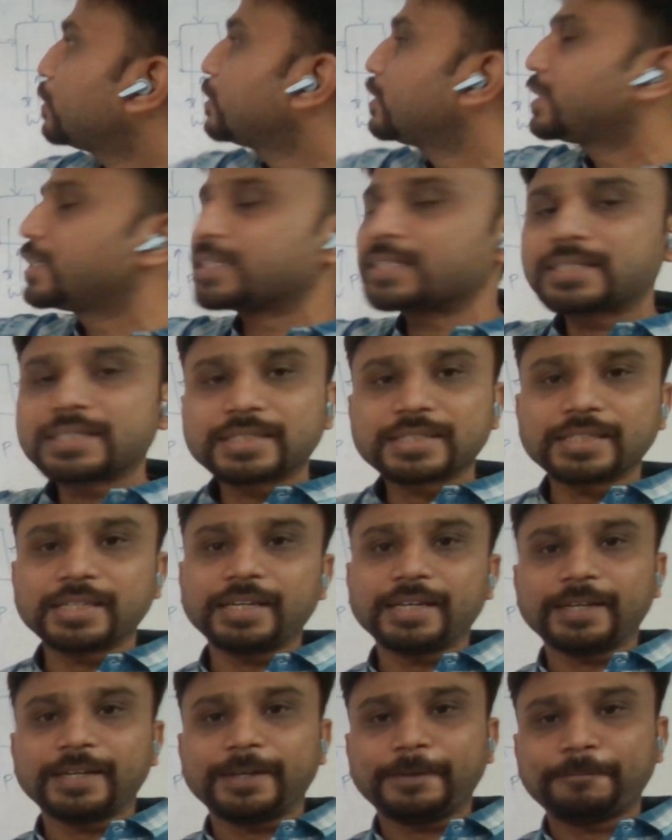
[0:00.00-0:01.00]
on
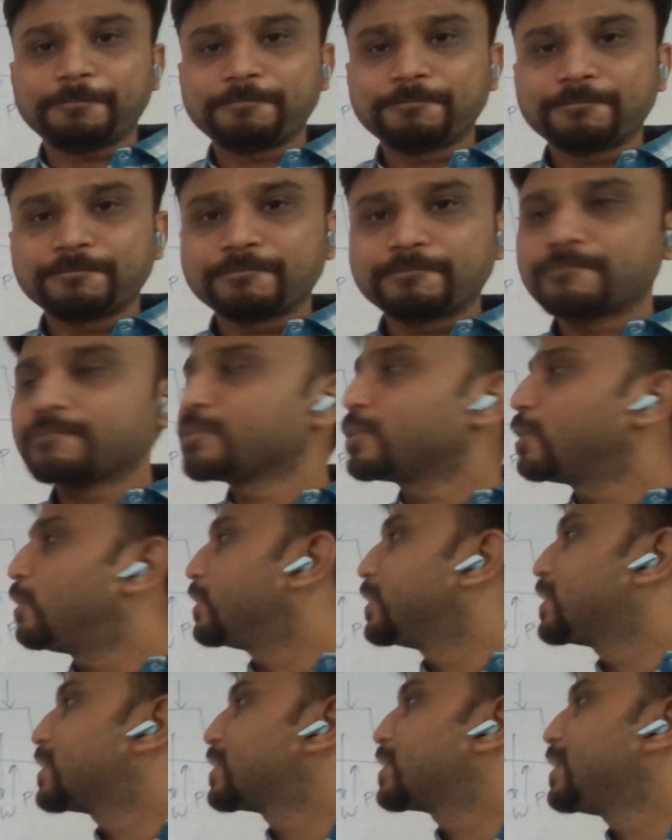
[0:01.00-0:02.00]

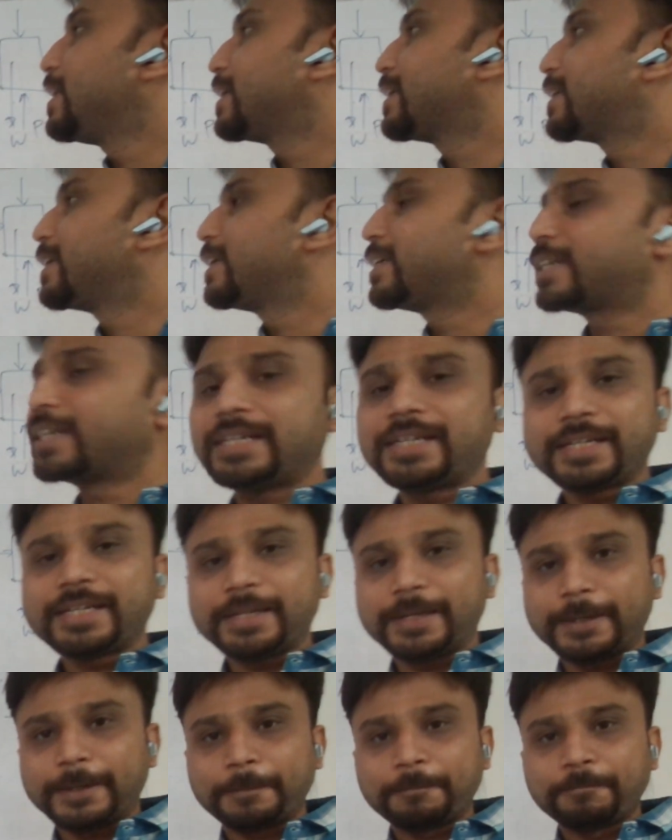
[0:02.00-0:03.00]
the selected
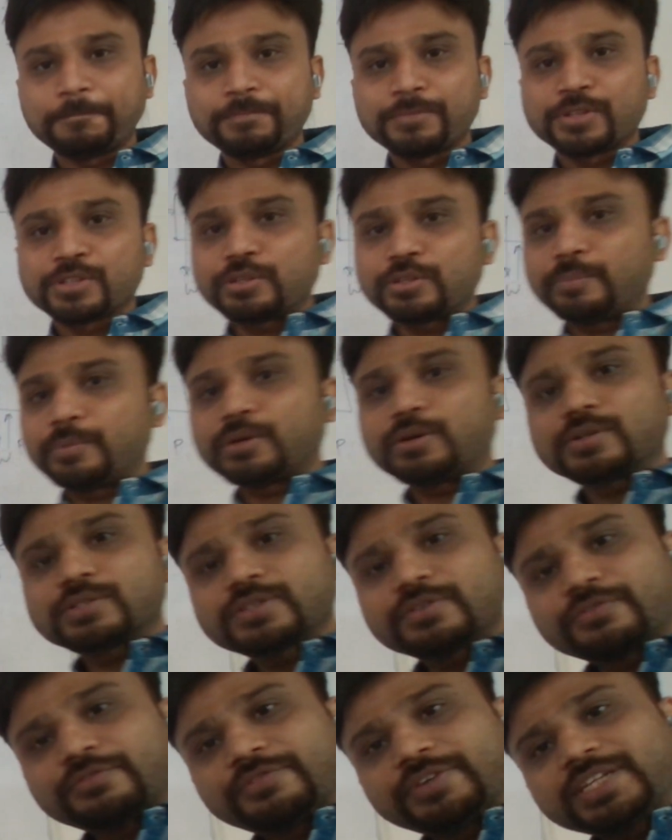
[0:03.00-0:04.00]
container. So
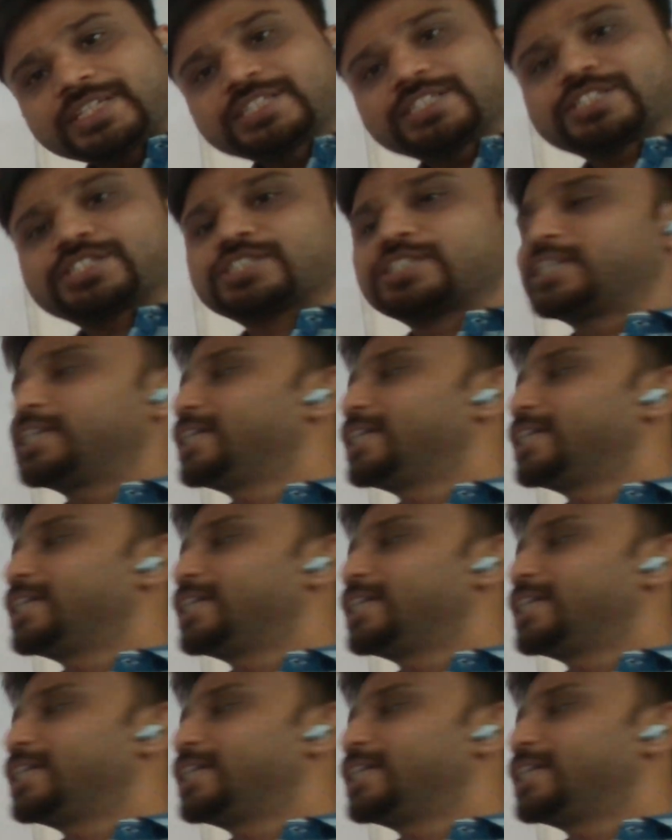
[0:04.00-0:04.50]
because of which